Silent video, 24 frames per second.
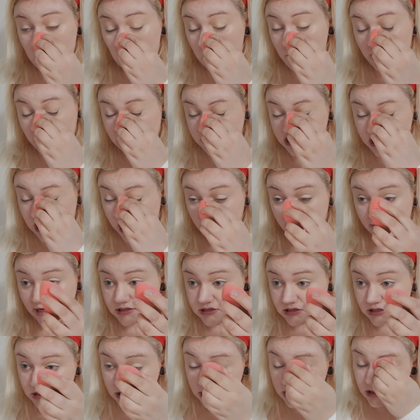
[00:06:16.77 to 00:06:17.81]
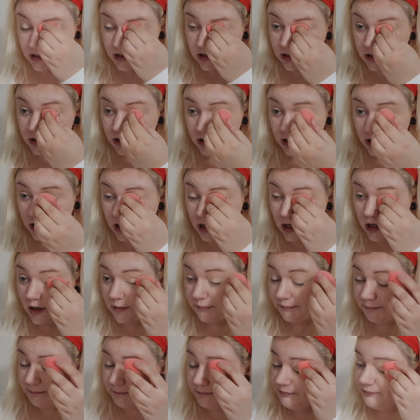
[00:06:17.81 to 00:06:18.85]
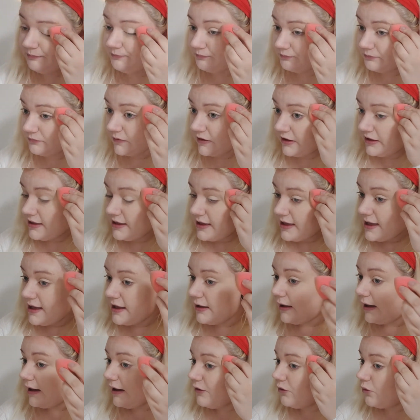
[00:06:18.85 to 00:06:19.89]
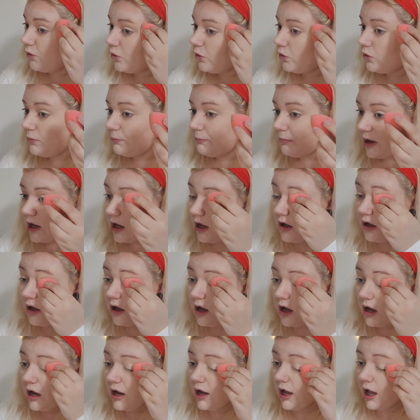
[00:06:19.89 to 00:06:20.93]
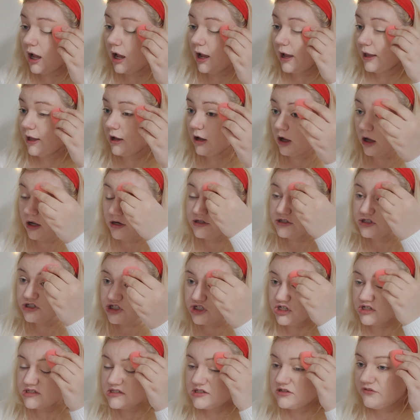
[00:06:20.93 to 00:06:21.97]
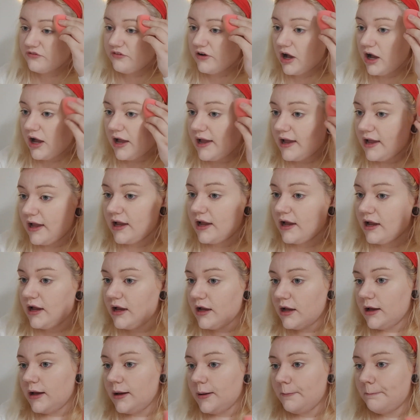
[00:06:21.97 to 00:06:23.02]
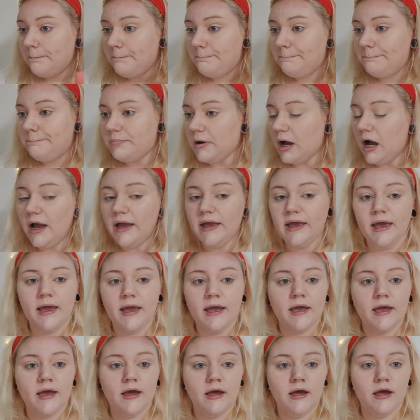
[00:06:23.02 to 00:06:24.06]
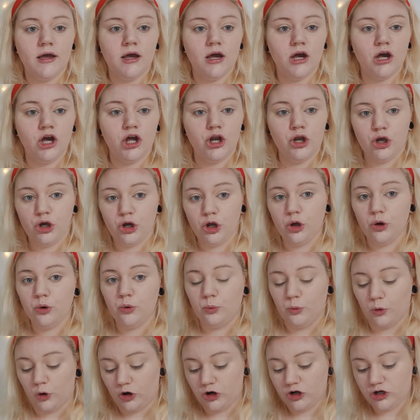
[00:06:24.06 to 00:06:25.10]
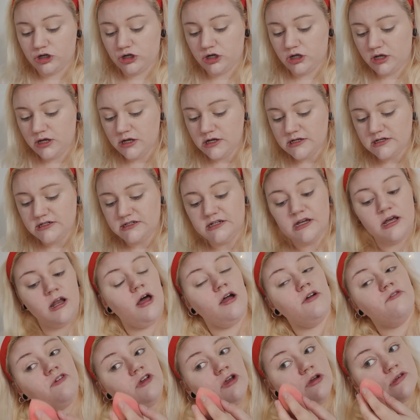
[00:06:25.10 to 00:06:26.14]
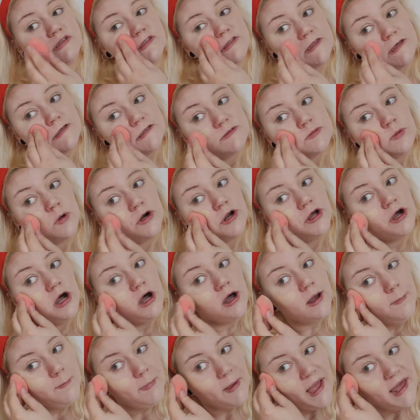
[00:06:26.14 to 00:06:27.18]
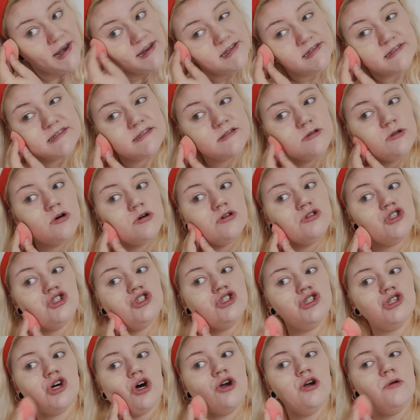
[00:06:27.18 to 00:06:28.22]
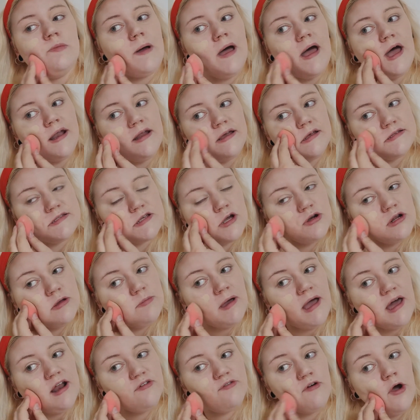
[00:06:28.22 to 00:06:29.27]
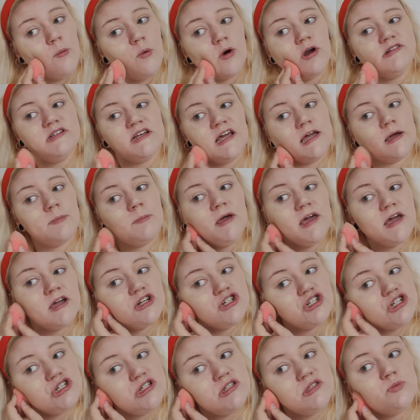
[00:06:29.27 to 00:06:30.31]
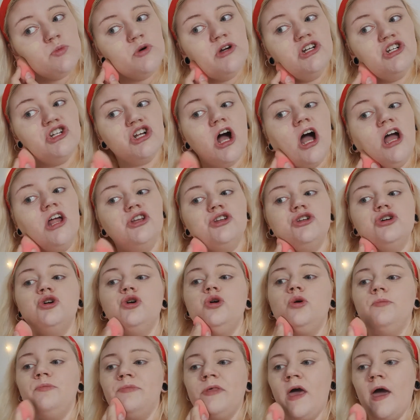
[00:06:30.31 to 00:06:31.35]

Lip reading: my shade at all, but I can't justify buying a new one till I've used this one up. And it's not so bad, it's only bad if I want to take pictures, which I do.